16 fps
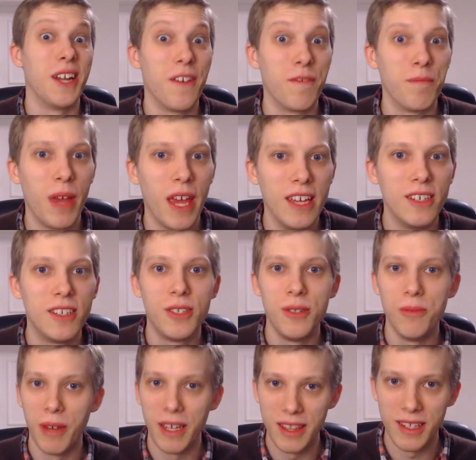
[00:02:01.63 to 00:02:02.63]
that I've made
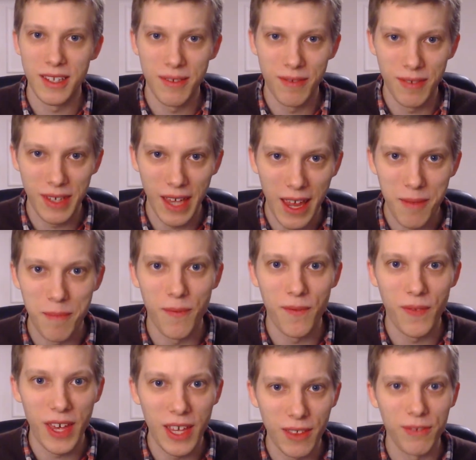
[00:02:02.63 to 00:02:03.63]
to make the game
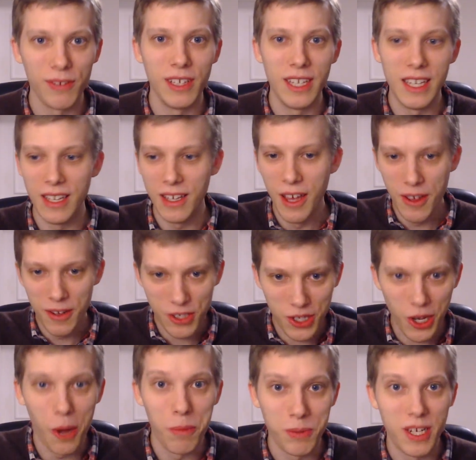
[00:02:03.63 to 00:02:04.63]
faithfully
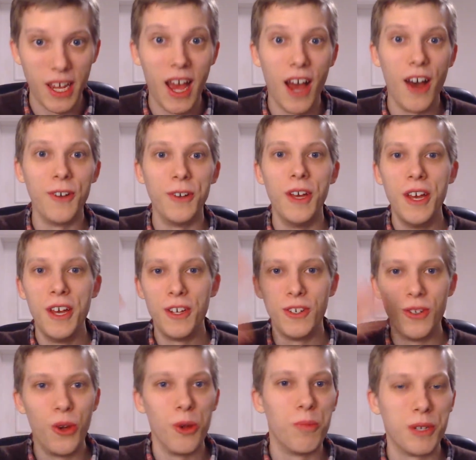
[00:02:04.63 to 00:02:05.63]
top-down,
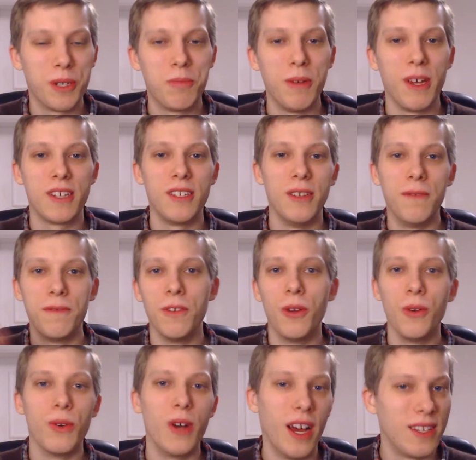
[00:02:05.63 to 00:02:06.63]
no perspective,
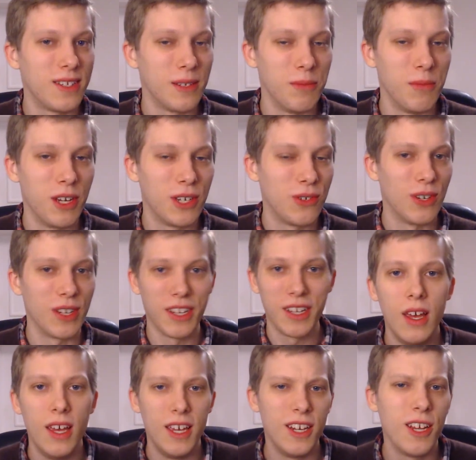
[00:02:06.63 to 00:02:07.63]
no isometric.
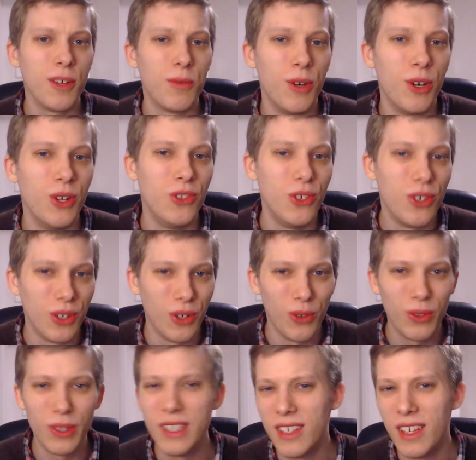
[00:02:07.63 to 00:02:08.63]
In other words, you can
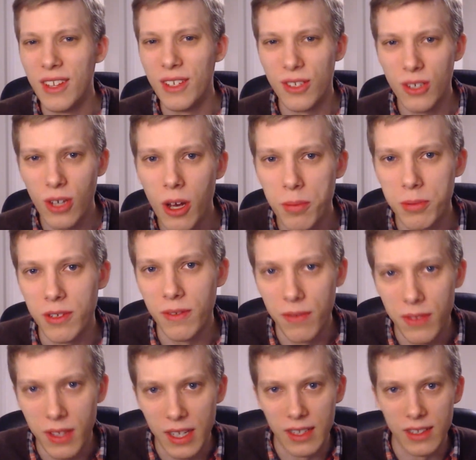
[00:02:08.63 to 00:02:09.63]
only see the tops
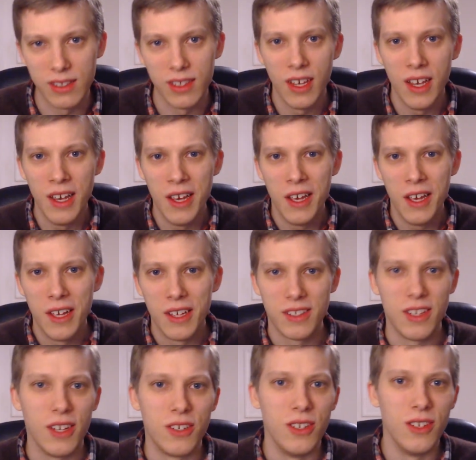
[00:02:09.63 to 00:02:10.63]
of things,
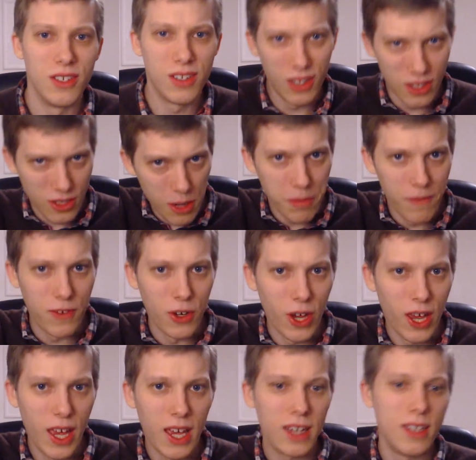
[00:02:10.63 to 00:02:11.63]
such as the top of your
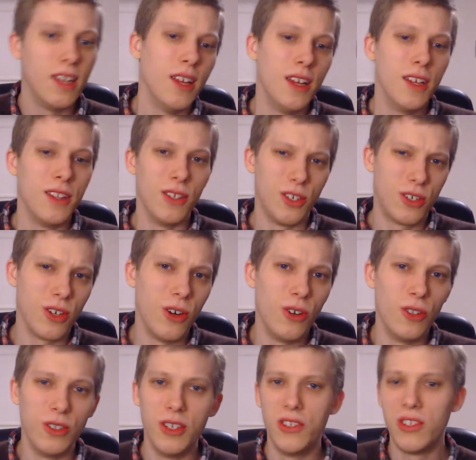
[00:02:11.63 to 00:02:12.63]
head, the
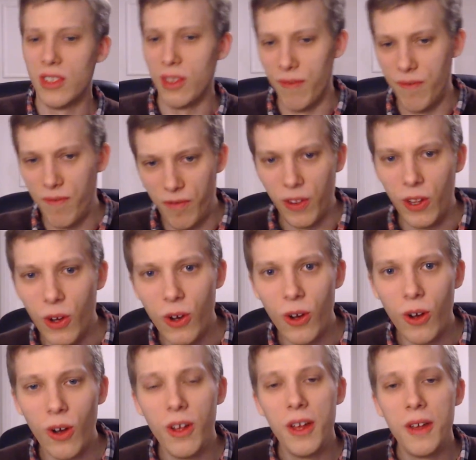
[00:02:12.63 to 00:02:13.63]
shoulders, the
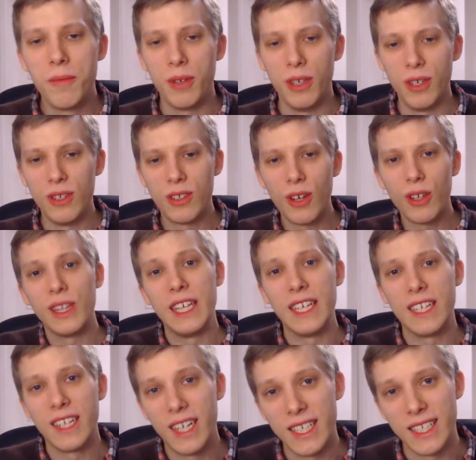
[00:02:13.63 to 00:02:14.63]
floor, but you
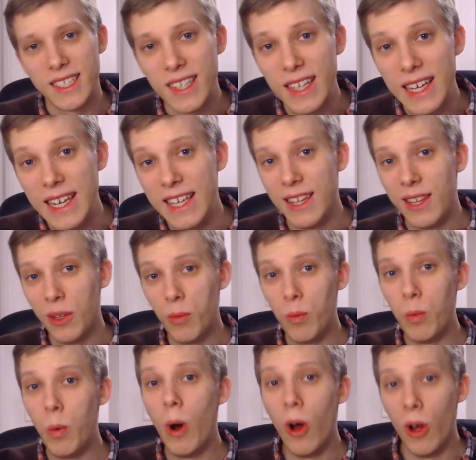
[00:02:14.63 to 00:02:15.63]
certainly can't see the
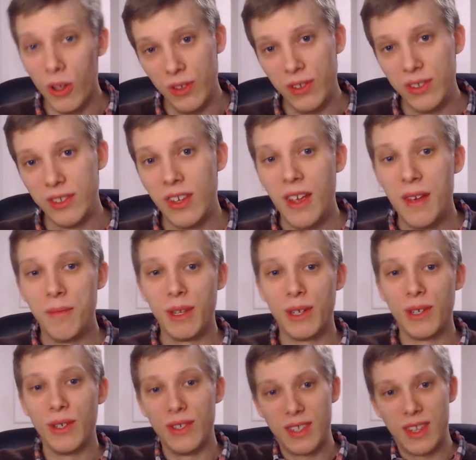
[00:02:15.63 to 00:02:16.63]
walls
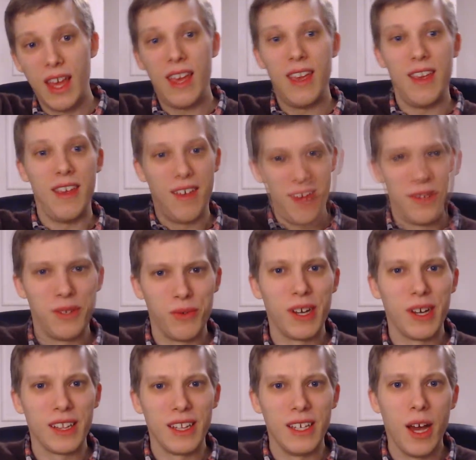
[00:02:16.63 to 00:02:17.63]
because they are
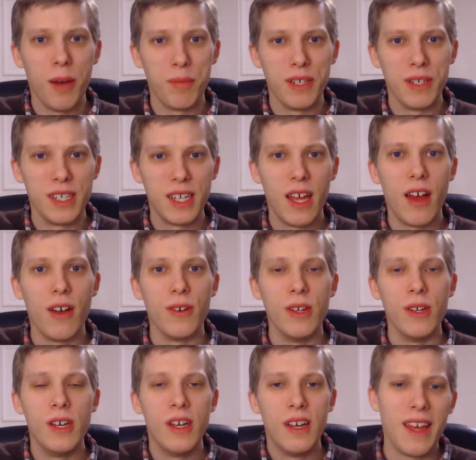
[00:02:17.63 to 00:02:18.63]
directly up and down.
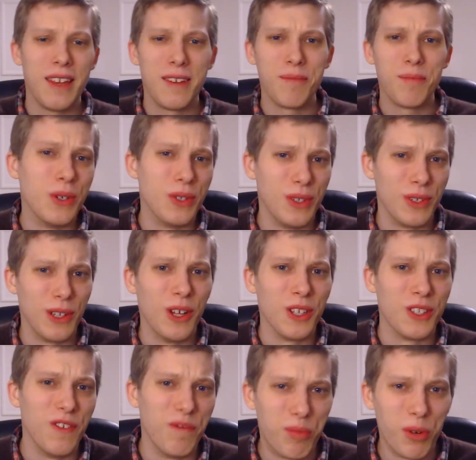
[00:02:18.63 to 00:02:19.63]
That causes
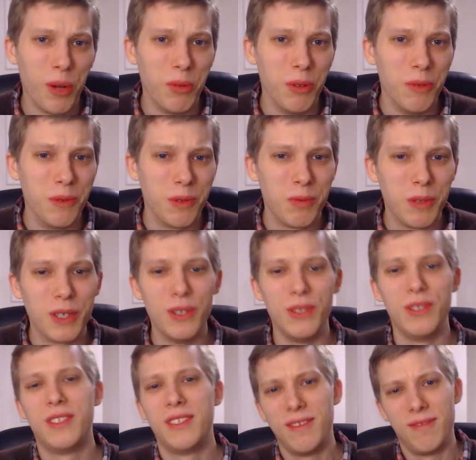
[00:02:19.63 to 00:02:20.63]
lots of problems
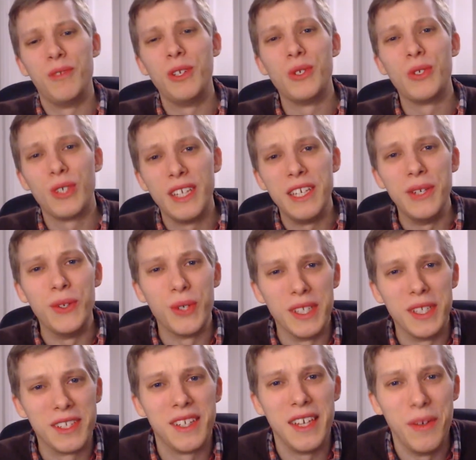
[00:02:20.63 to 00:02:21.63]
because usually you
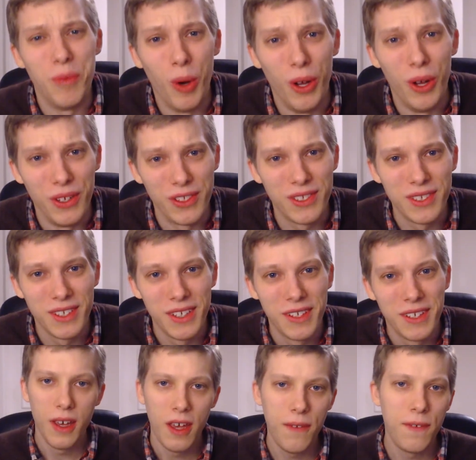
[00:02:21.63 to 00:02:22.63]
can see walls.
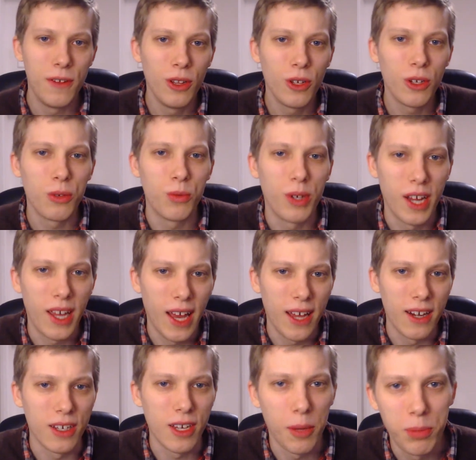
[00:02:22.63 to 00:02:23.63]
If you look at what I
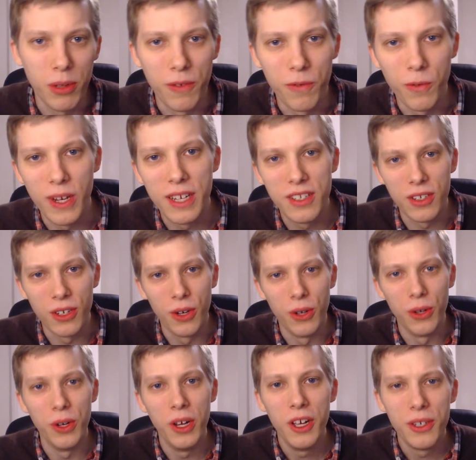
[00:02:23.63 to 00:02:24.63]
had a couple of weeks ago,